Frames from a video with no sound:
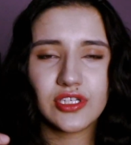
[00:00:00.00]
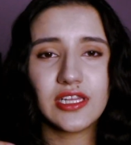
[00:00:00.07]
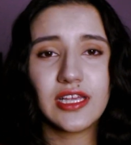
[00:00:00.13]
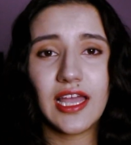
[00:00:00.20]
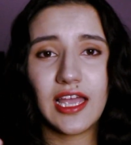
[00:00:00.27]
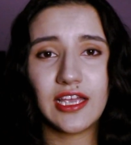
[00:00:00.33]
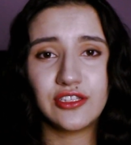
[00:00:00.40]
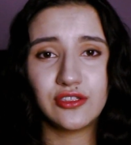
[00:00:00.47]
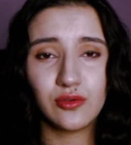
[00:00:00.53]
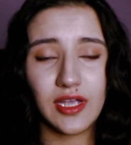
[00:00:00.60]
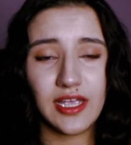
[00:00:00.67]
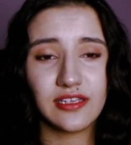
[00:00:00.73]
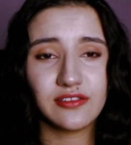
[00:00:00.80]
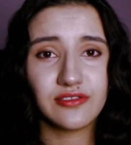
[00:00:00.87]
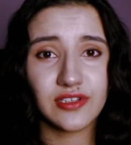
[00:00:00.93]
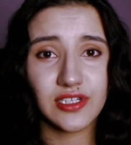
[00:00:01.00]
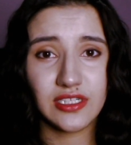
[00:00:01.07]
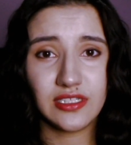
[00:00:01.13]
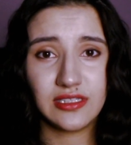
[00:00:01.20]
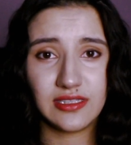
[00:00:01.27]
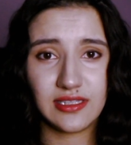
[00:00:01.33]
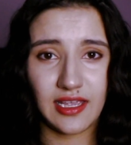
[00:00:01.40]
Usually I answer
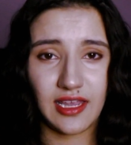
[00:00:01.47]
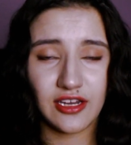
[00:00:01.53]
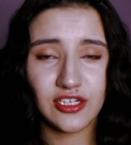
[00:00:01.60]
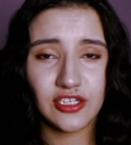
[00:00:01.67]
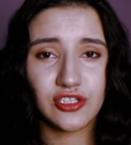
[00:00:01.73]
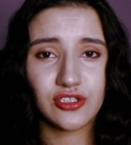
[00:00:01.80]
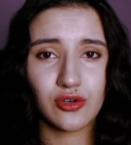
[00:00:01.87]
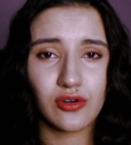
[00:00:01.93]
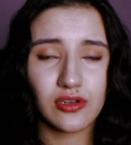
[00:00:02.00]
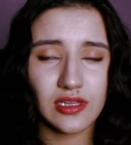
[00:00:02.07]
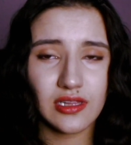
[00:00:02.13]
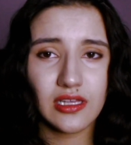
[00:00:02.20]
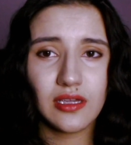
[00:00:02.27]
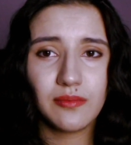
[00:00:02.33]
there shortly,